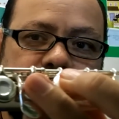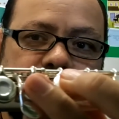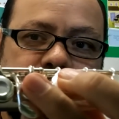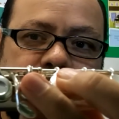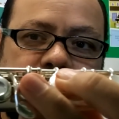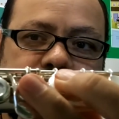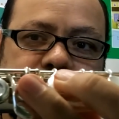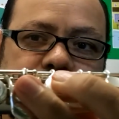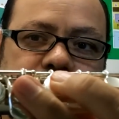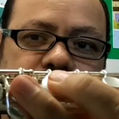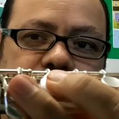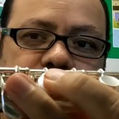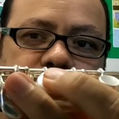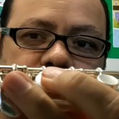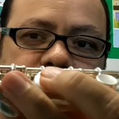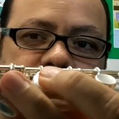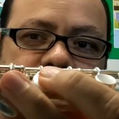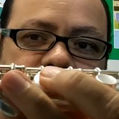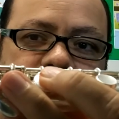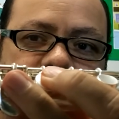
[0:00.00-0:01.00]
Make sure that you
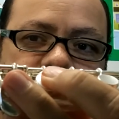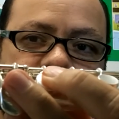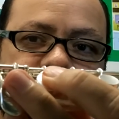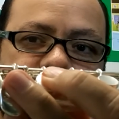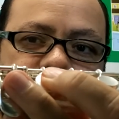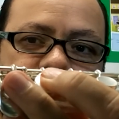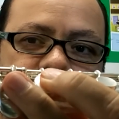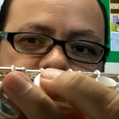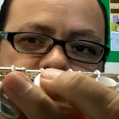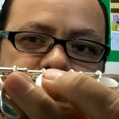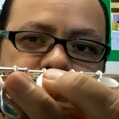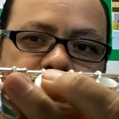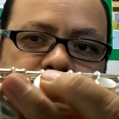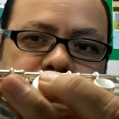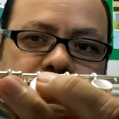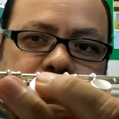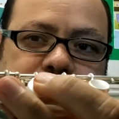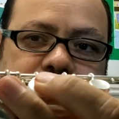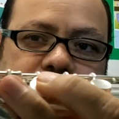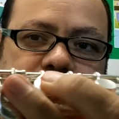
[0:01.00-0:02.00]
don't get it confused and put them
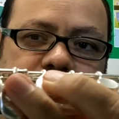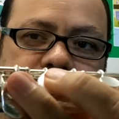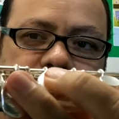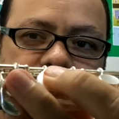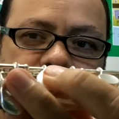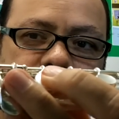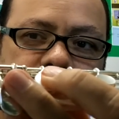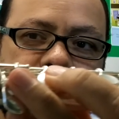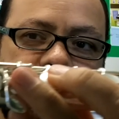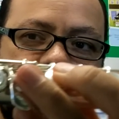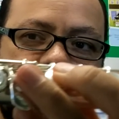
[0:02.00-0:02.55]
up here.